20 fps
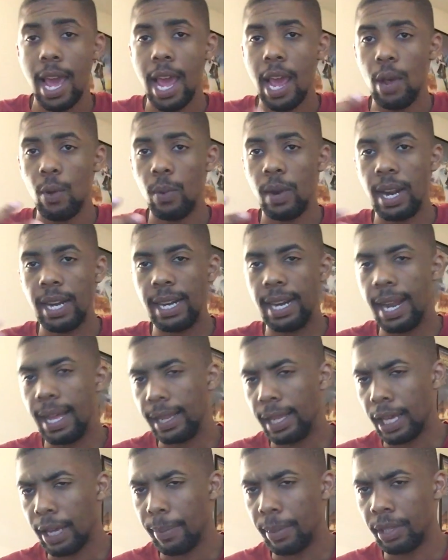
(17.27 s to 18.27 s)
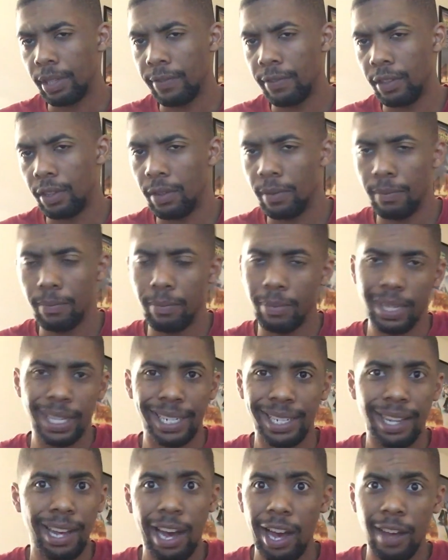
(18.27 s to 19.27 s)
and what I did not like about the film, but
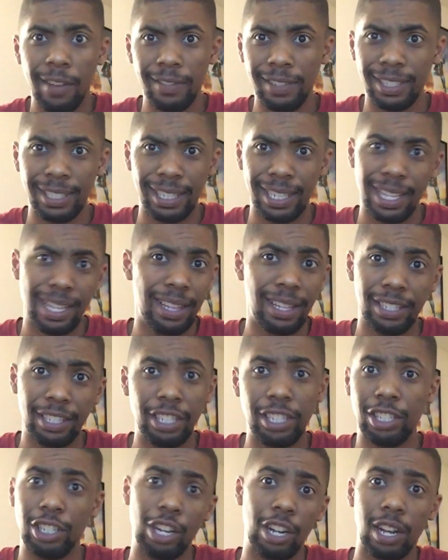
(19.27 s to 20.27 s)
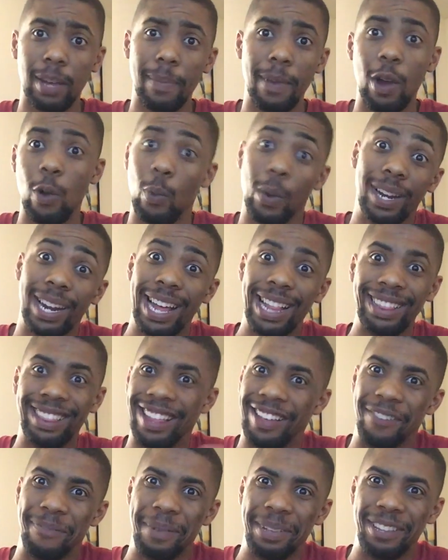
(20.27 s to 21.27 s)
obviously let's just talk about what I
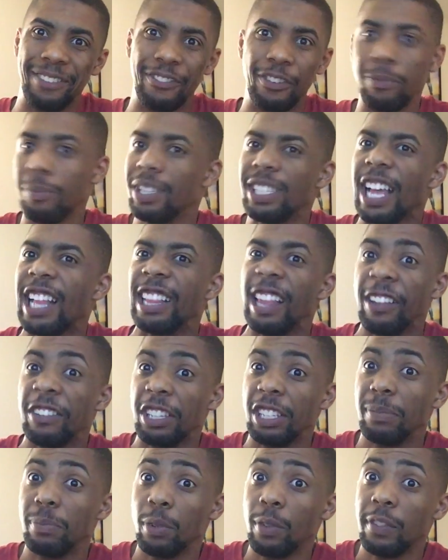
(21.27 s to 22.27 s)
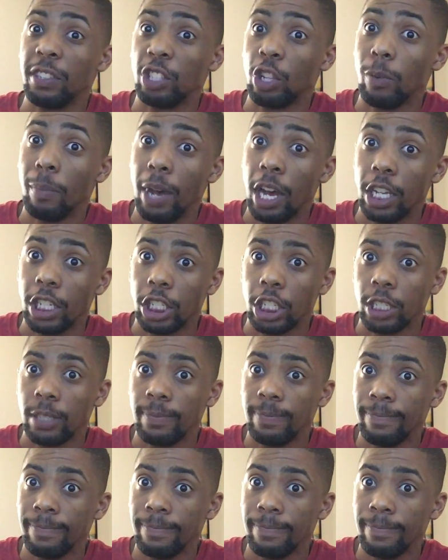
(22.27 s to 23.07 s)
loved about the film, because I love this movie so much.